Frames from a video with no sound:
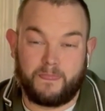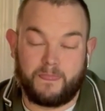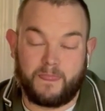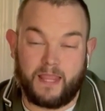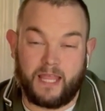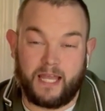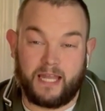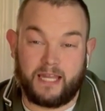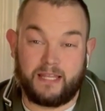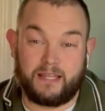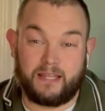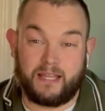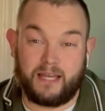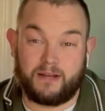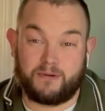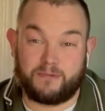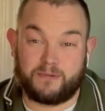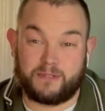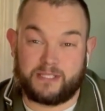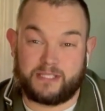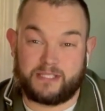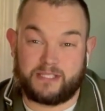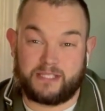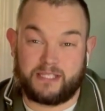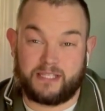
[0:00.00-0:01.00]
And in that we
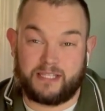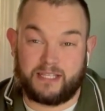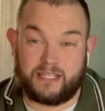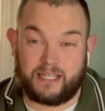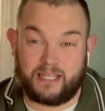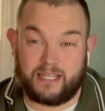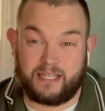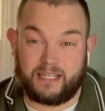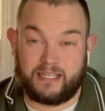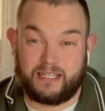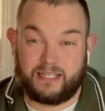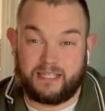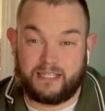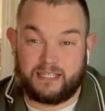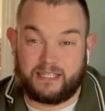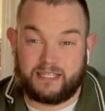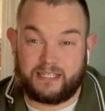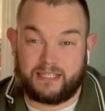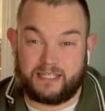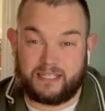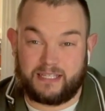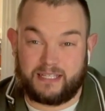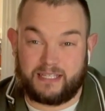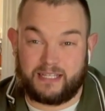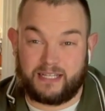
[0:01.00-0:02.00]
see that
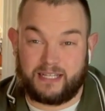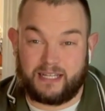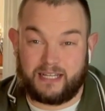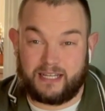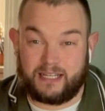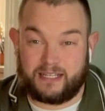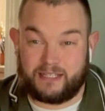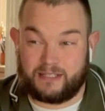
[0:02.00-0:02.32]
God